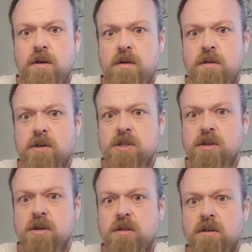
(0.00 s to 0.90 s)
Looks
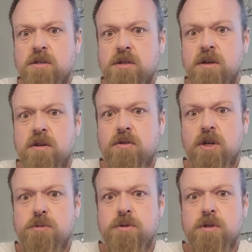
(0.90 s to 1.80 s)
good, looks good.
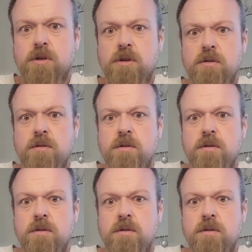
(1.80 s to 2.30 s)
Crusp's good.